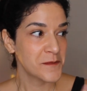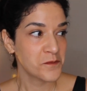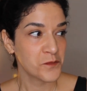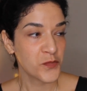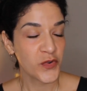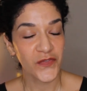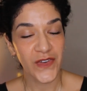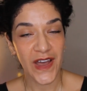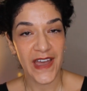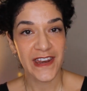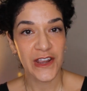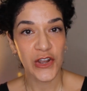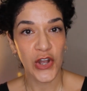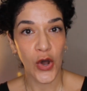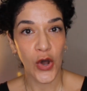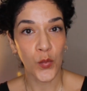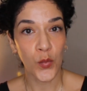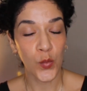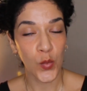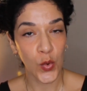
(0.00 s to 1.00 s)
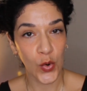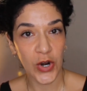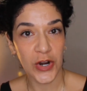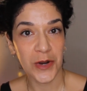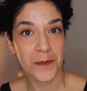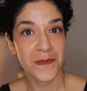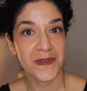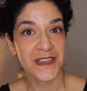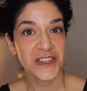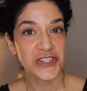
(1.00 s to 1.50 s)
providing a
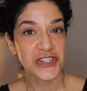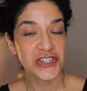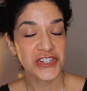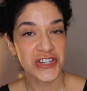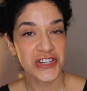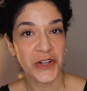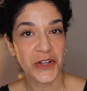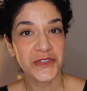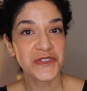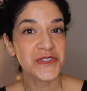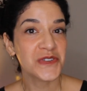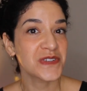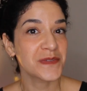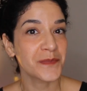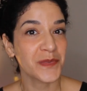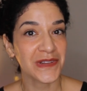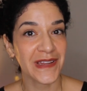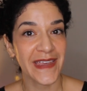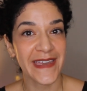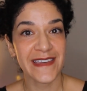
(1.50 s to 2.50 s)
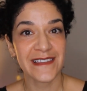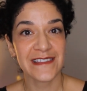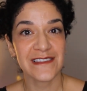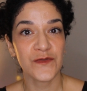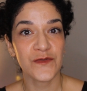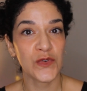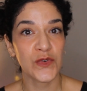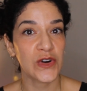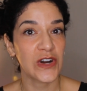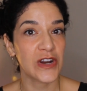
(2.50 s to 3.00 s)
warm, sheltered place
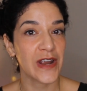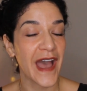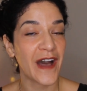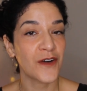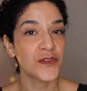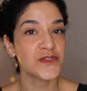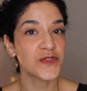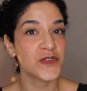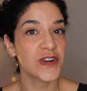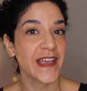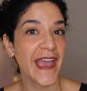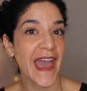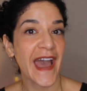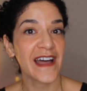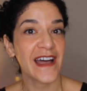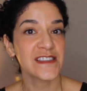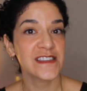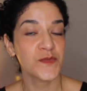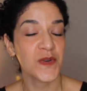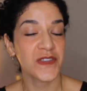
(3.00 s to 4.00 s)
for outdoor cats,